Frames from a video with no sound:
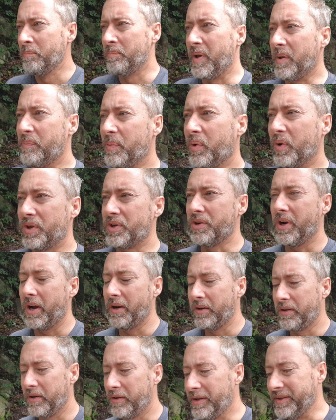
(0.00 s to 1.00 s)
people who are
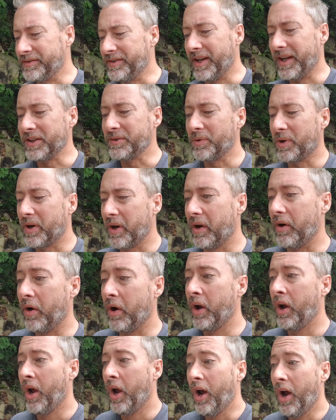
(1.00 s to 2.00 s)
trying to do these things will go,
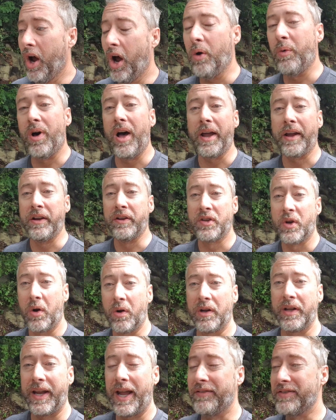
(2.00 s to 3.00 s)
oh, well, I can
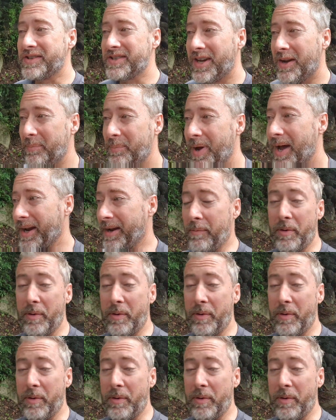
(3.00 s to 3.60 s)
totally have a step back.